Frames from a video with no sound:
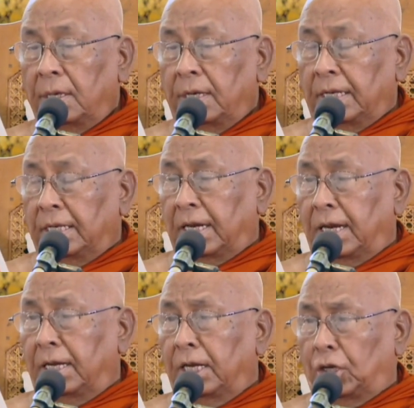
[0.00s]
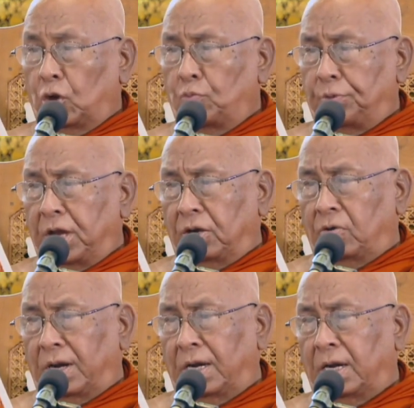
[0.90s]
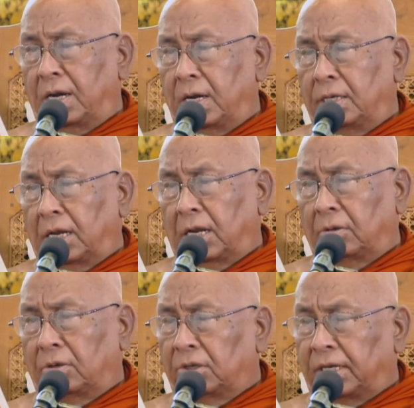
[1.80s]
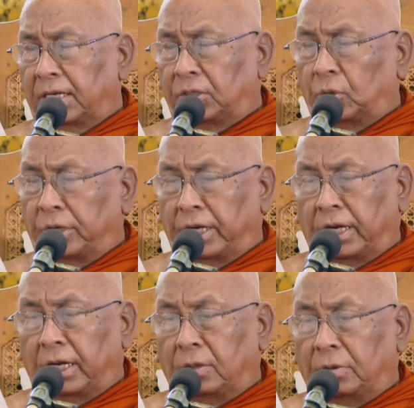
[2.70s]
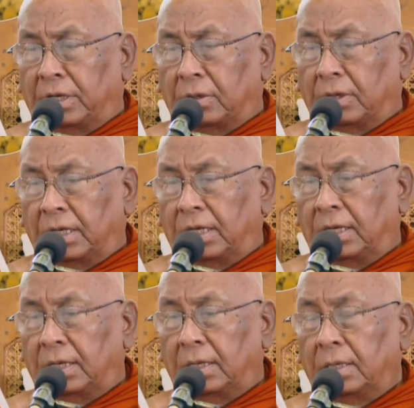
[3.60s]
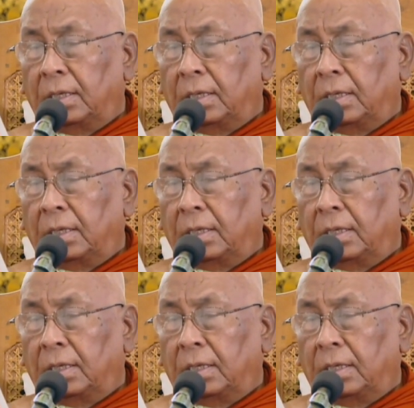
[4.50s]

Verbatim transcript: Didn't I don't be on one? The loud says so needed ludicoli.